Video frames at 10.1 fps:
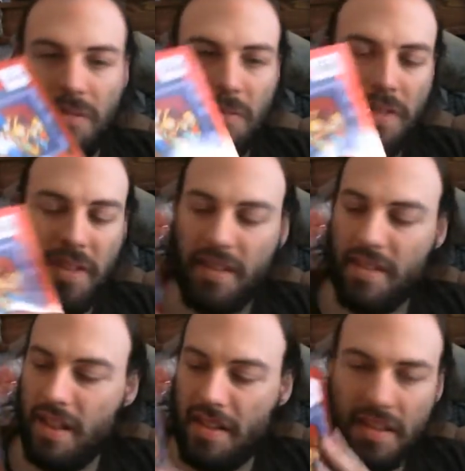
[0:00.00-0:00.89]
one thing, they
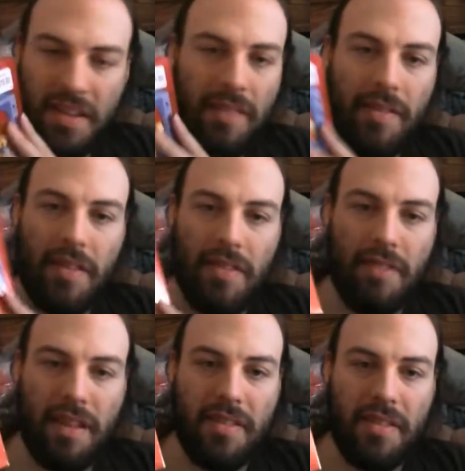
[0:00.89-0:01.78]
like the
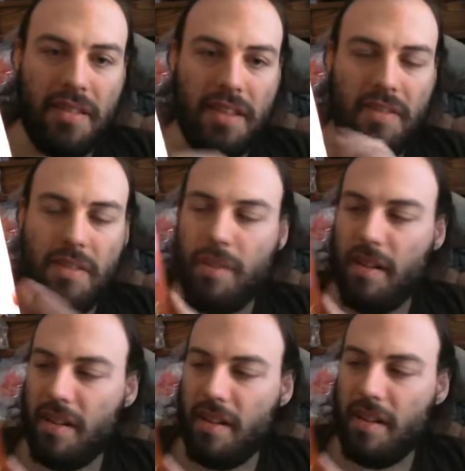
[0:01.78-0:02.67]
rest of the TV
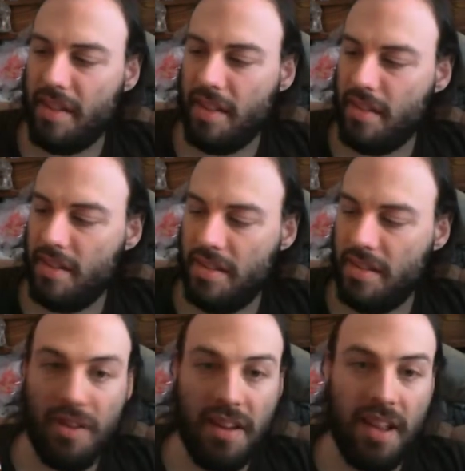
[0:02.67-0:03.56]
boxes, and they're
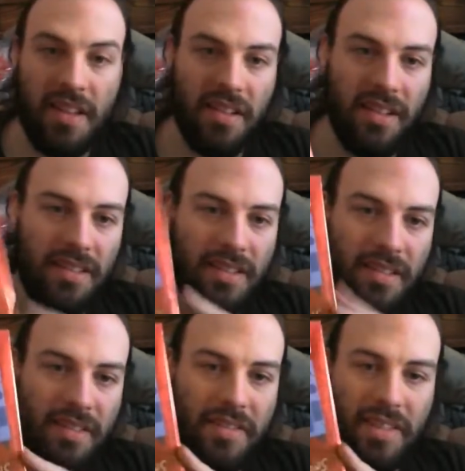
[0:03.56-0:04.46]
only $10. So